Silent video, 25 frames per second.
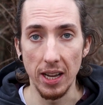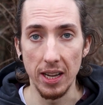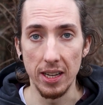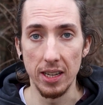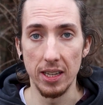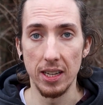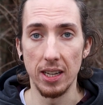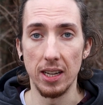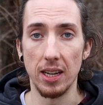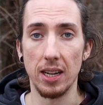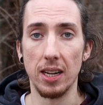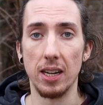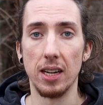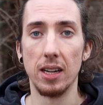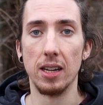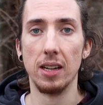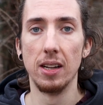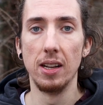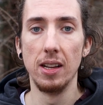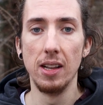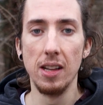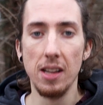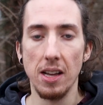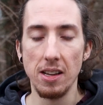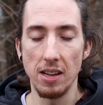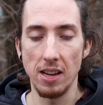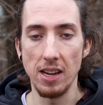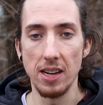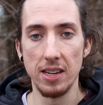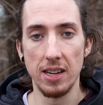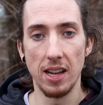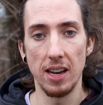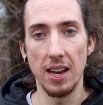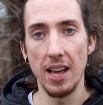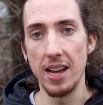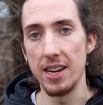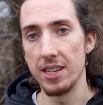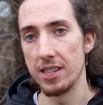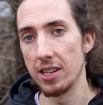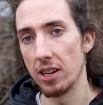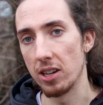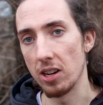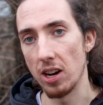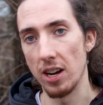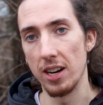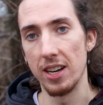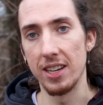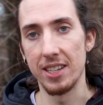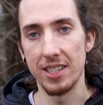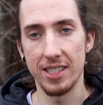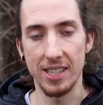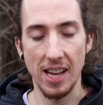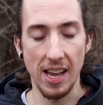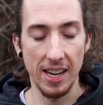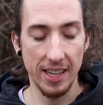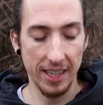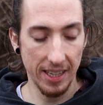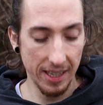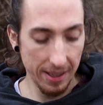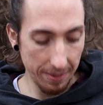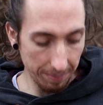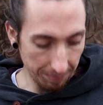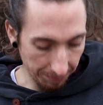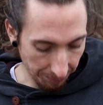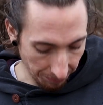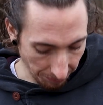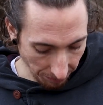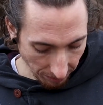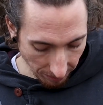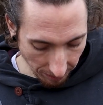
in the, in the laser cutting setting.